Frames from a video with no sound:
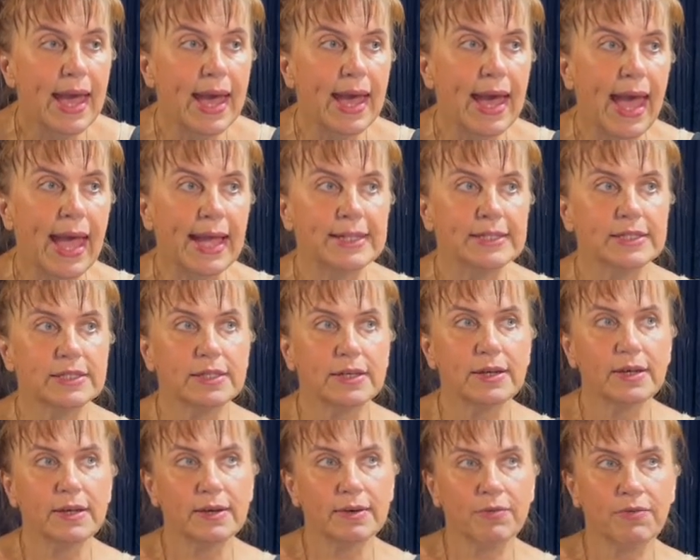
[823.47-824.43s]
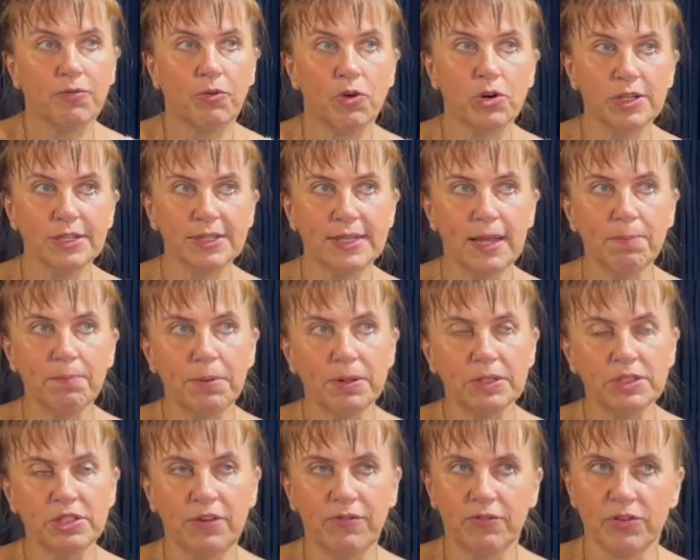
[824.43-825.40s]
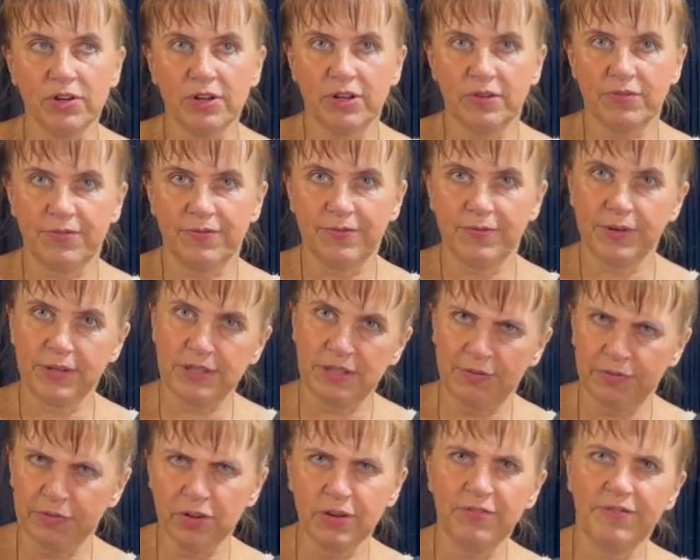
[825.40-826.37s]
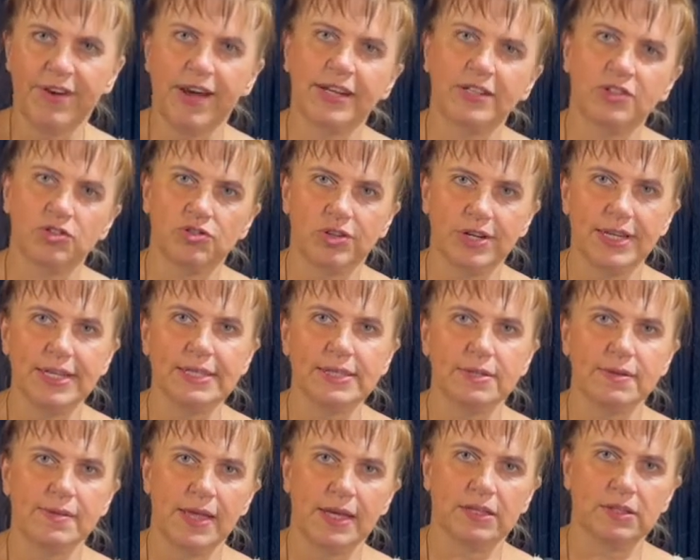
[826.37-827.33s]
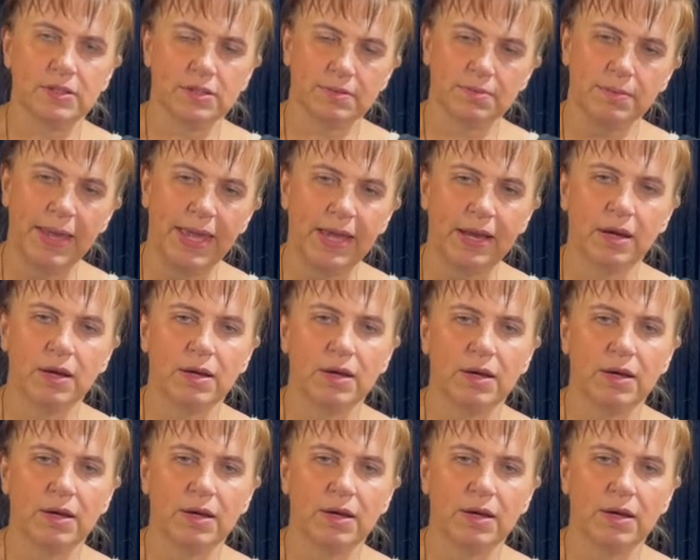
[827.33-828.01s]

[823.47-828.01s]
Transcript: And for example, different factories that make